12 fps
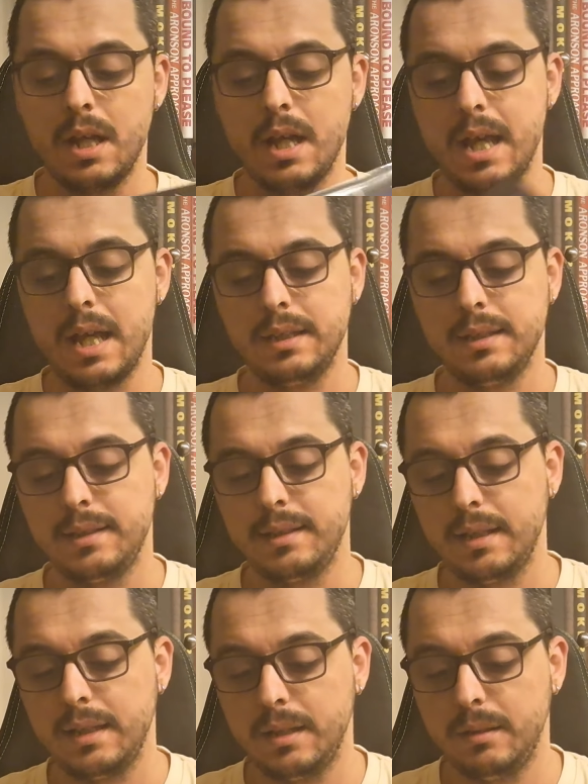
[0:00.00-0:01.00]
And
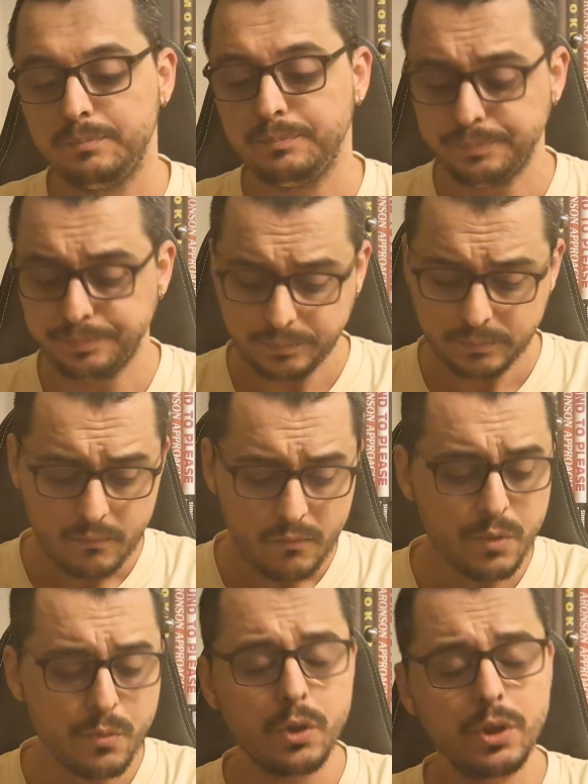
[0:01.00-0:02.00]
I'm
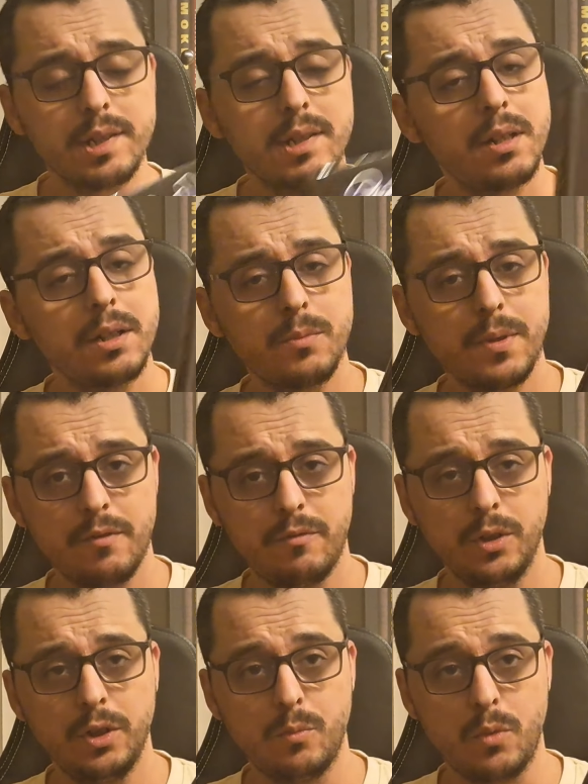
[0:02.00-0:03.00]
going to start with the
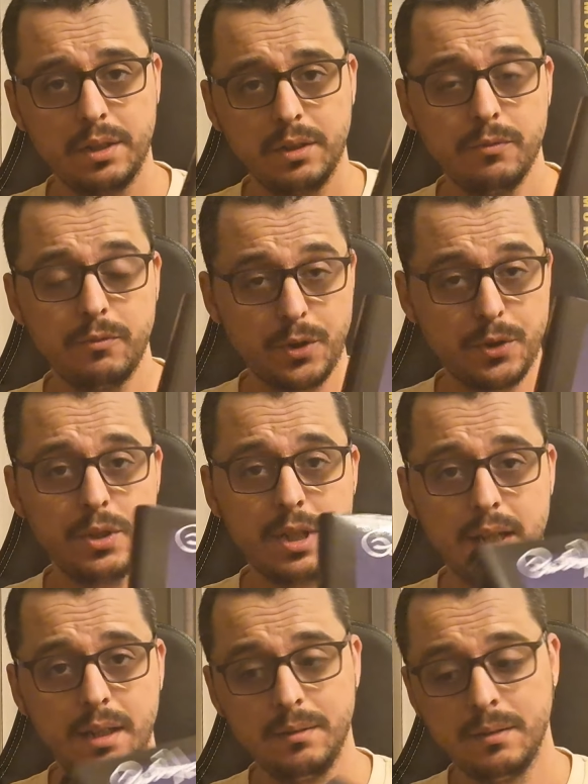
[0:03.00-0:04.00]
volume 1 for
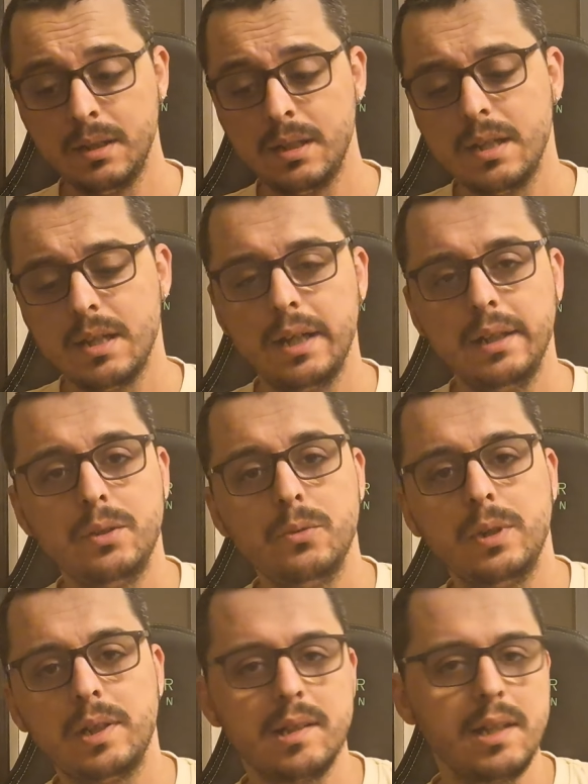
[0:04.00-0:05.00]
today, and 2
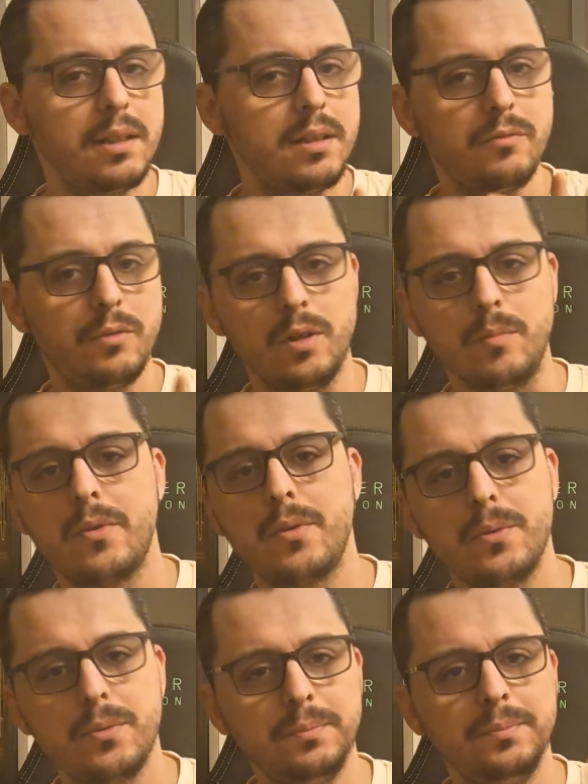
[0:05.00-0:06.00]
weeks later volume
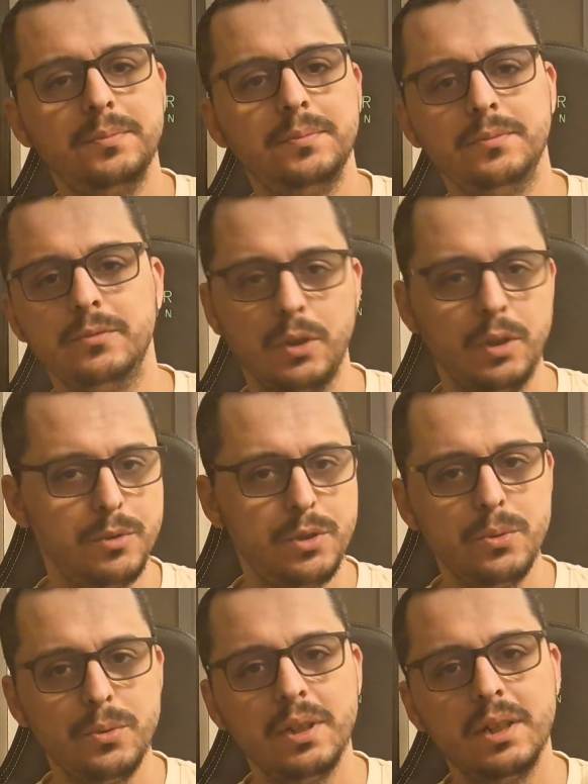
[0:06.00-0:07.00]

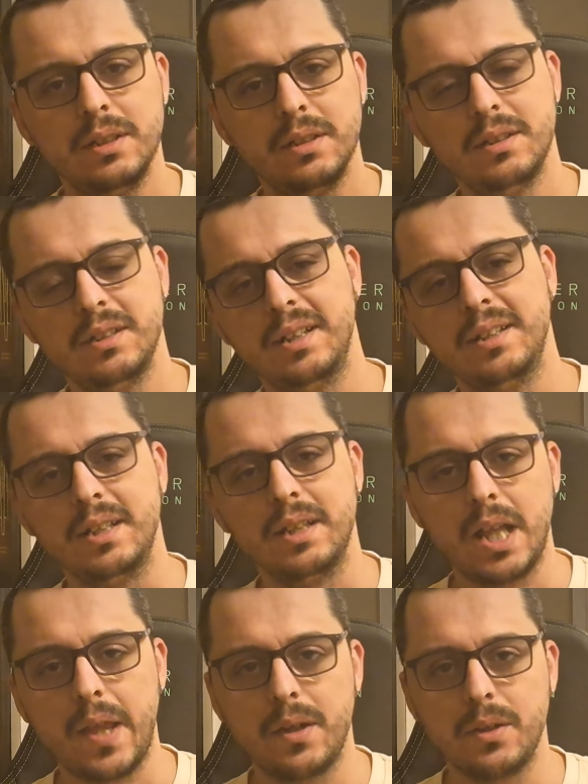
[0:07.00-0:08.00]
2, and in
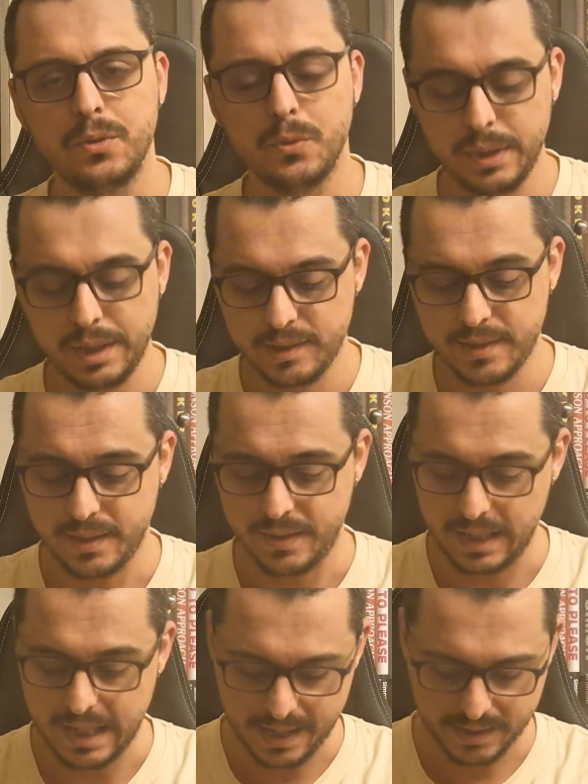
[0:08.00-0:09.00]
another 2 weeks
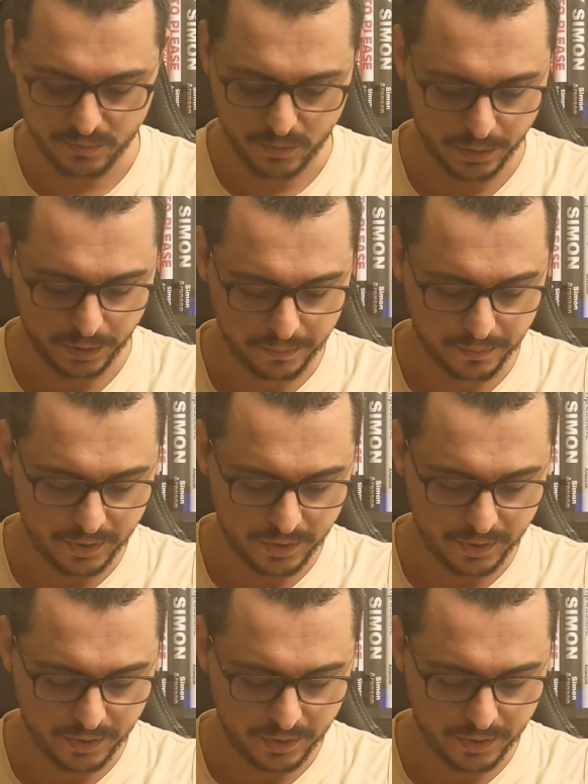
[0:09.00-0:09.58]
the last volume.